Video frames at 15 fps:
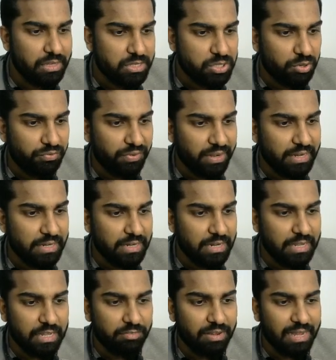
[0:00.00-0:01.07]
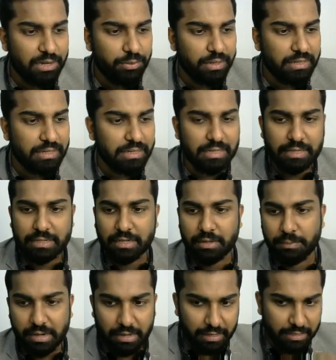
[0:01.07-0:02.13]
So evaluating
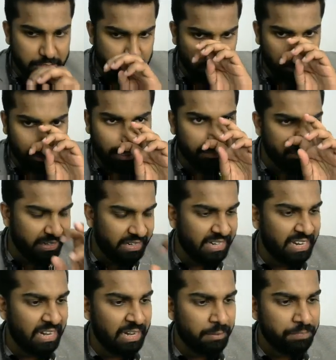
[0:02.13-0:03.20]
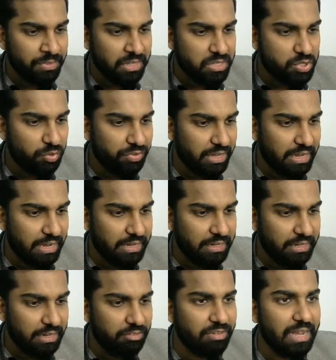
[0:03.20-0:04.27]
determinant, it's not a big deal. So we can
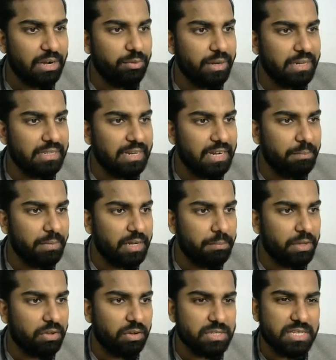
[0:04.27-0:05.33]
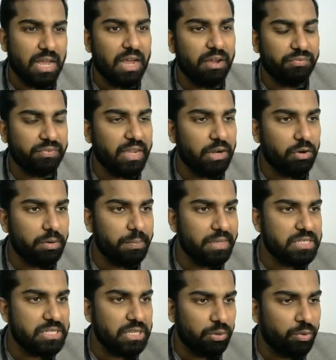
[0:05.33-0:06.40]
evaluate the limit because half cannot
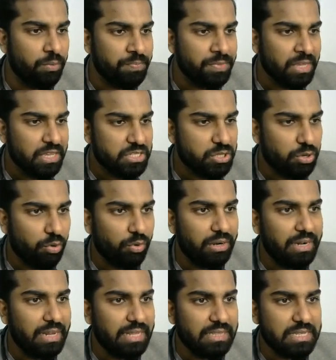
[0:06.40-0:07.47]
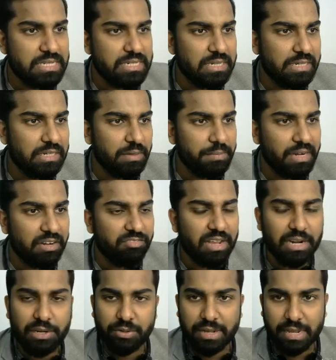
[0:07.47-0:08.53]
be 0. So only this determinant
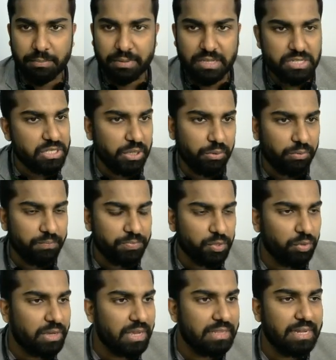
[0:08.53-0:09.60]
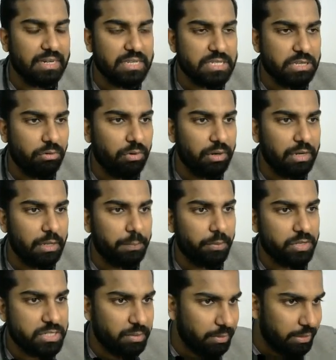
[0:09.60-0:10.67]
value can be 0. Okay, that is the only
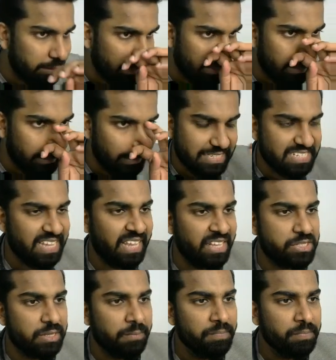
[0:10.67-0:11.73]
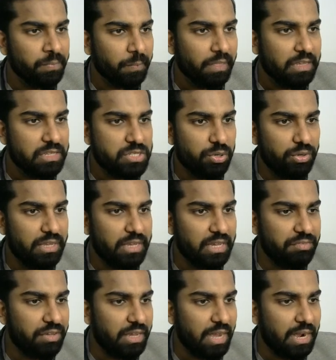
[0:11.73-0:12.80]
possibility in this case. So
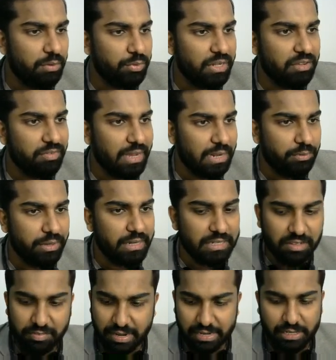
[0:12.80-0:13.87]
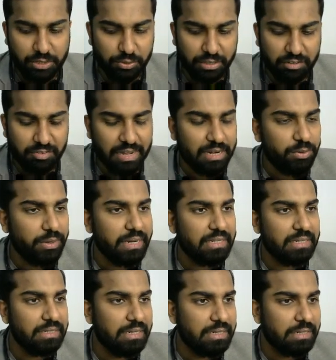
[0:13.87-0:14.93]
here we have to evaluate the value, evaluate
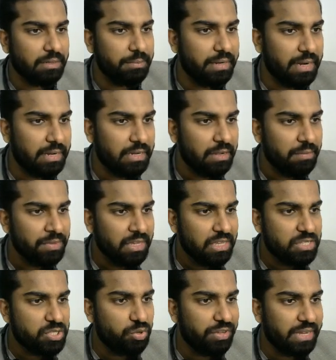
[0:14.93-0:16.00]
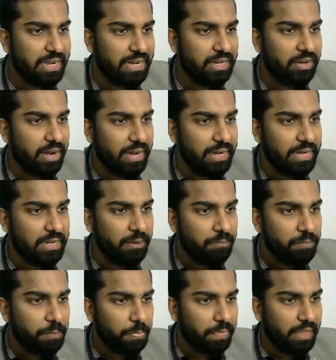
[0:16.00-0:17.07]
the determinant. So we can write
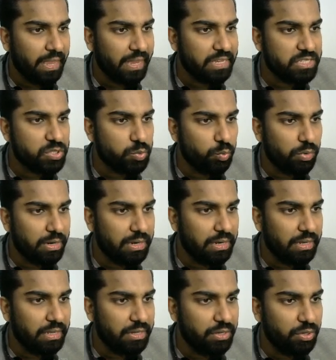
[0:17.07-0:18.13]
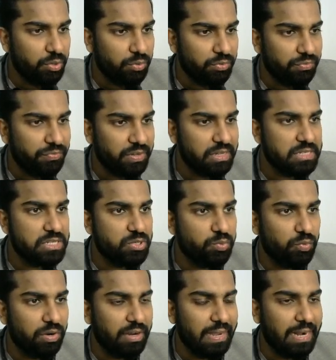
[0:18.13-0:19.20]
x1 into first
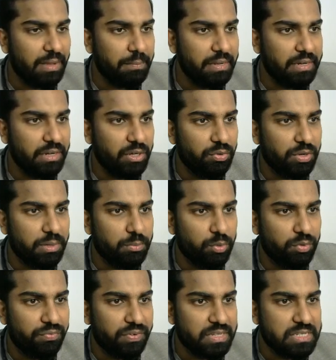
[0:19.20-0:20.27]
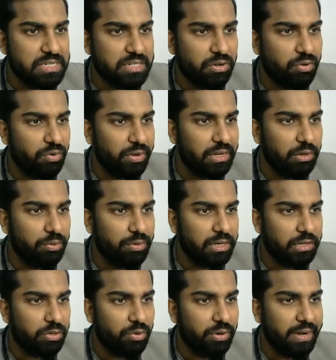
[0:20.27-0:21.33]
element into remove first row
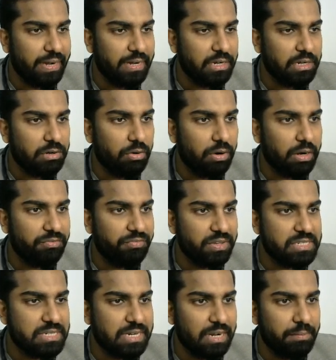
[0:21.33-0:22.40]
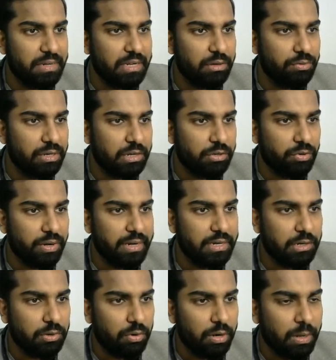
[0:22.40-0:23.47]
included row and column, first element included row
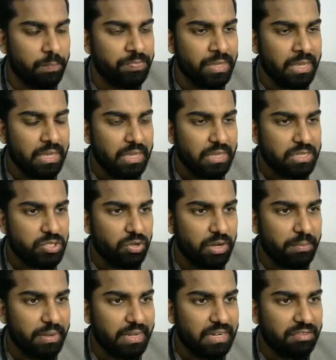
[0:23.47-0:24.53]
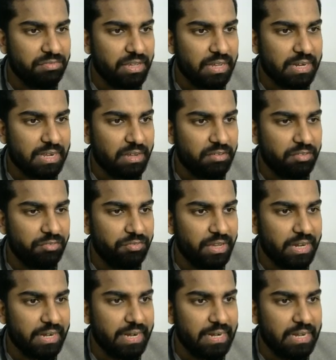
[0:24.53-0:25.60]
and column. So remaining we are
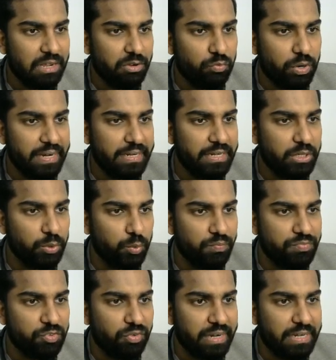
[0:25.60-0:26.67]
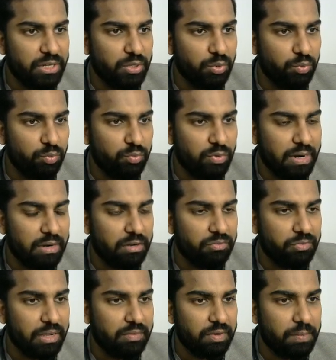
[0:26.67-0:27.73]
getting y2, 1,
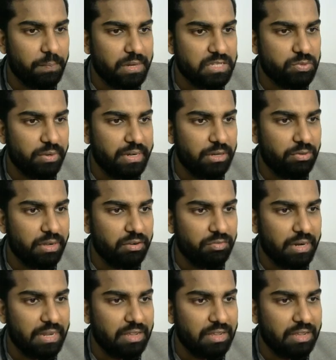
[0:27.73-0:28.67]
y1 plus y2 and 1.